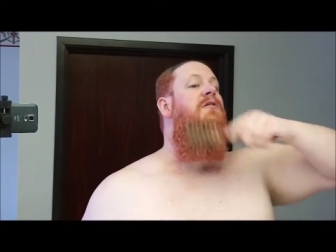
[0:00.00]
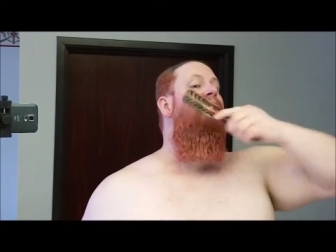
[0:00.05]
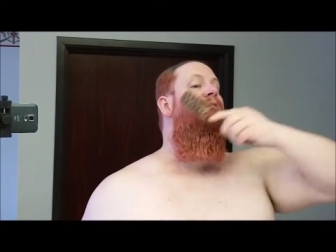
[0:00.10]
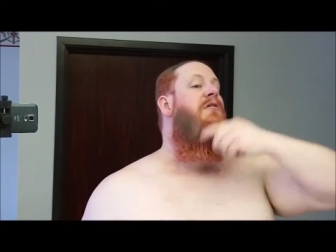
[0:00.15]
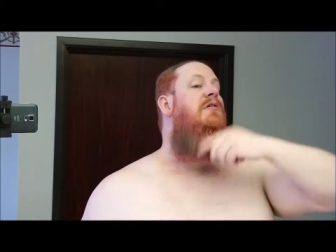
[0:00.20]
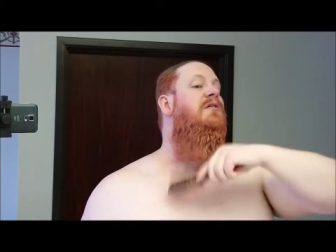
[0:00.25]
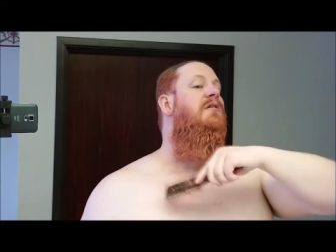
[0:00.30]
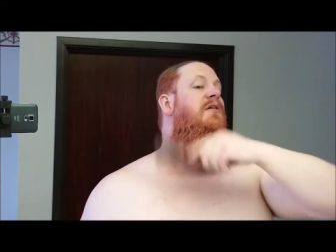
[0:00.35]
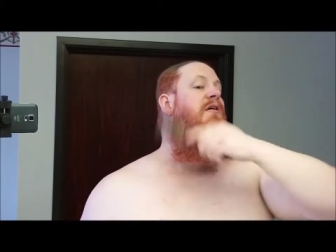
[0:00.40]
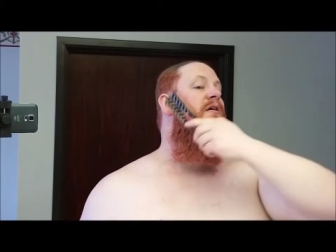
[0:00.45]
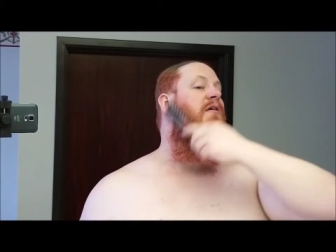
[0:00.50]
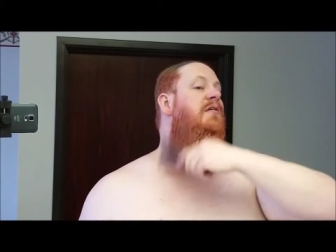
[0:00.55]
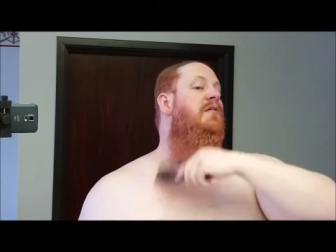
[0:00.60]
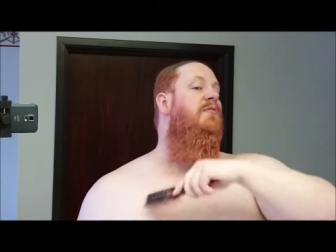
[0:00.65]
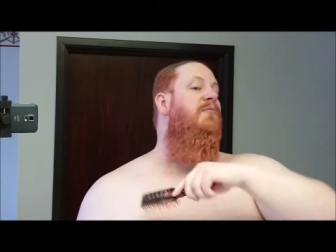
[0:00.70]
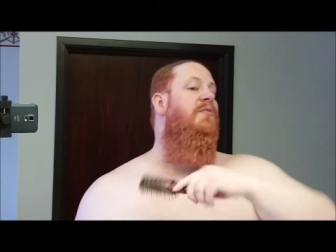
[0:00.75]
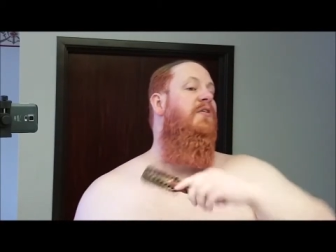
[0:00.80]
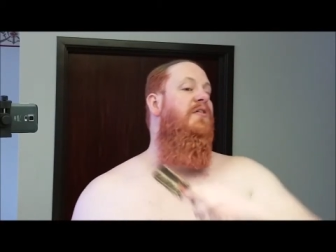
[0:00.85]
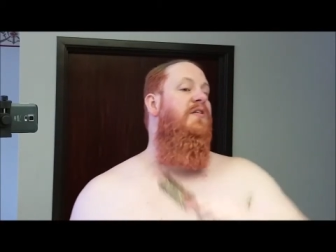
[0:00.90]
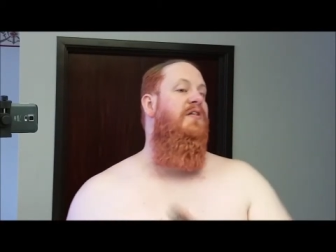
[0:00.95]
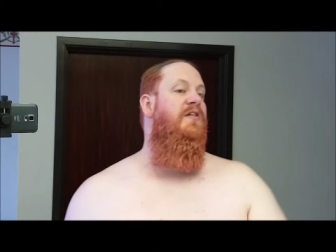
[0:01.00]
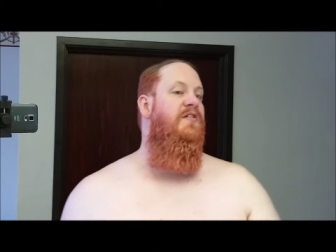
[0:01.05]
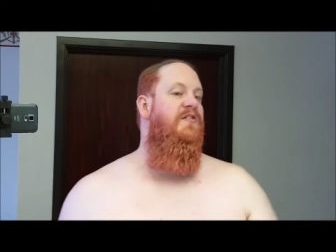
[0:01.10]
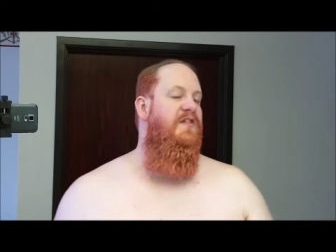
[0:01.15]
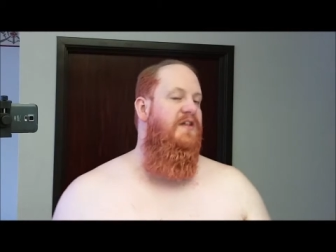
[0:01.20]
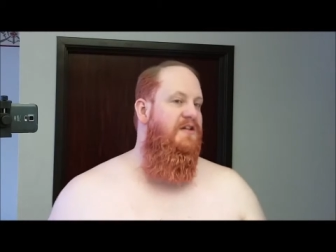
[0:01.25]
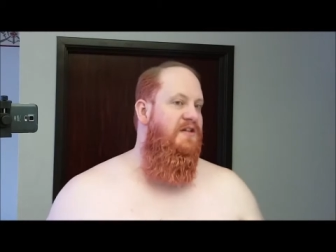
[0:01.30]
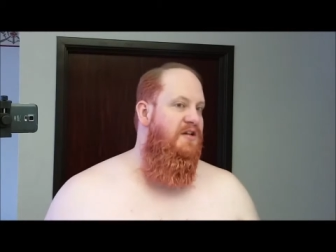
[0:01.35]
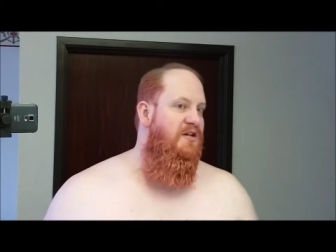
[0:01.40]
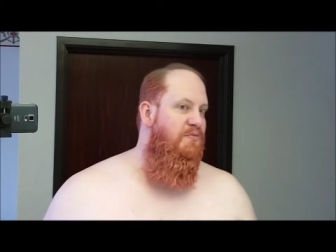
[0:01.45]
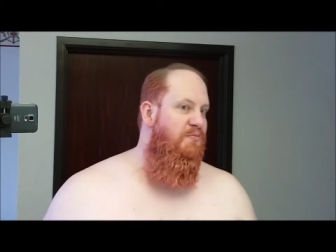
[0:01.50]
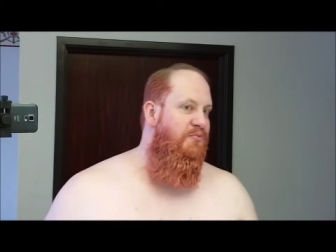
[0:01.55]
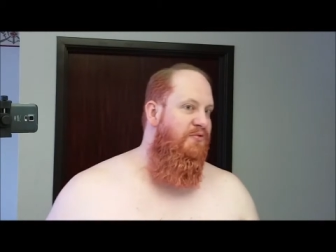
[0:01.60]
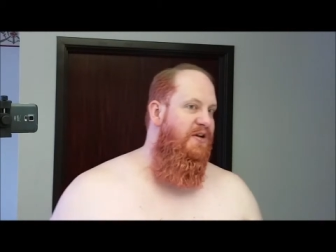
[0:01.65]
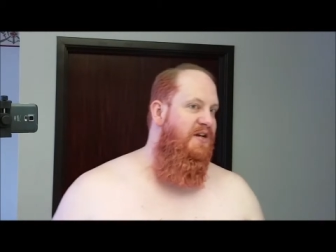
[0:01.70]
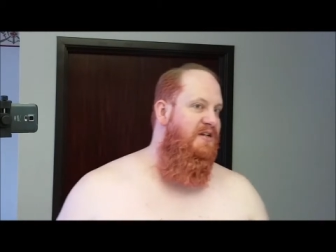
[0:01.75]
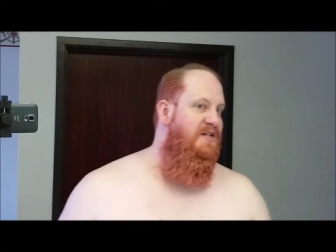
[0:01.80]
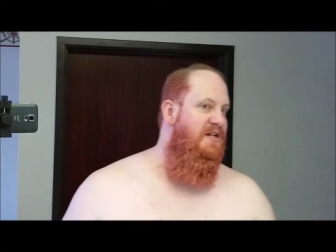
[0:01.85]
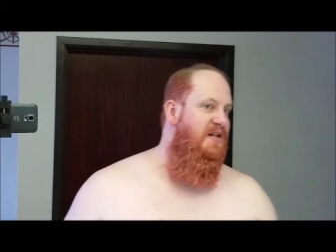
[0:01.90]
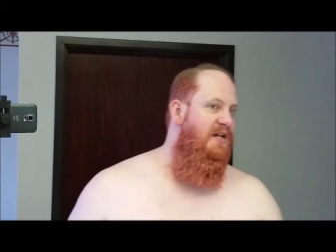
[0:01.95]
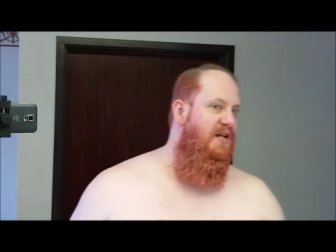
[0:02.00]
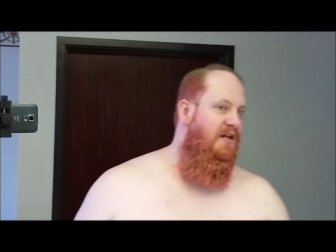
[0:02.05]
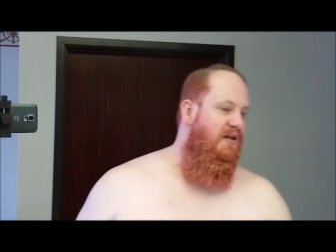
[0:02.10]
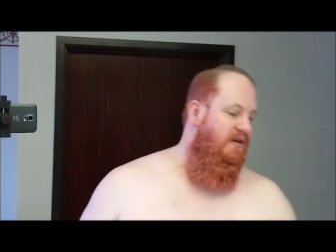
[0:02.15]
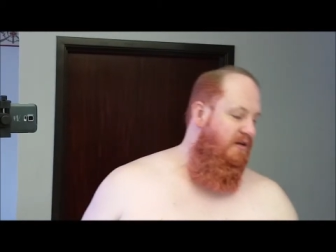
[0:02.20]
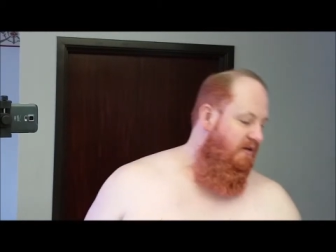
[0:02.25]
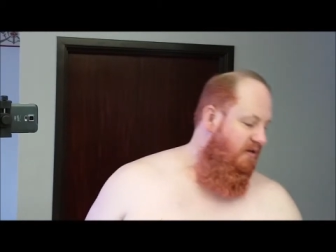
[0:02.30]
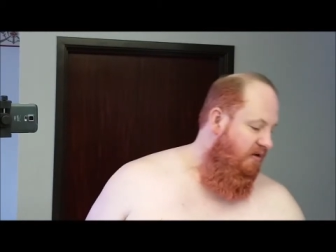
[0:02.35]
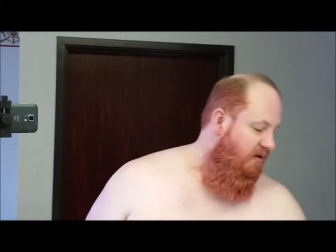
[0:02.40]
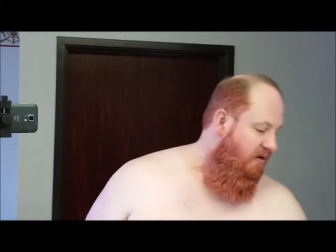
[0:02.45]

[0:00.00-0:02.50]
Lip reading: Right, Monika's getting pretty.